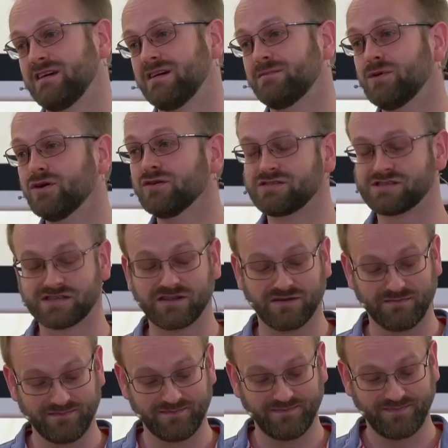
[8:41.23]
amongst
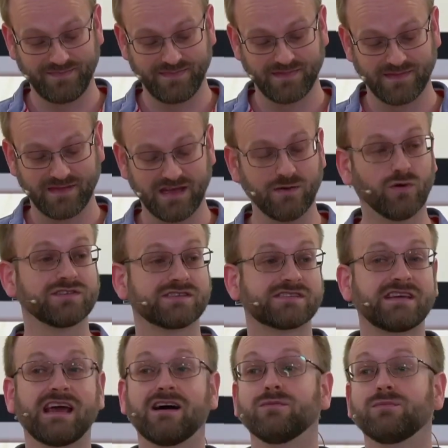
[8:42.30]
them. He wants
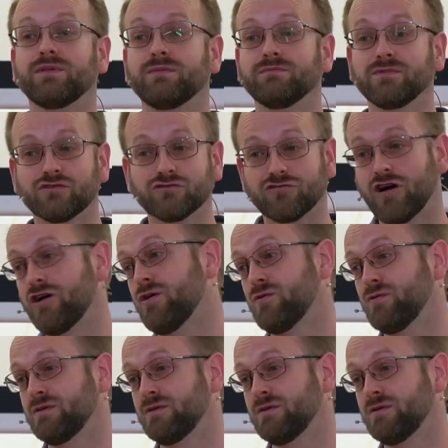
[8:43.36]
to help them grow.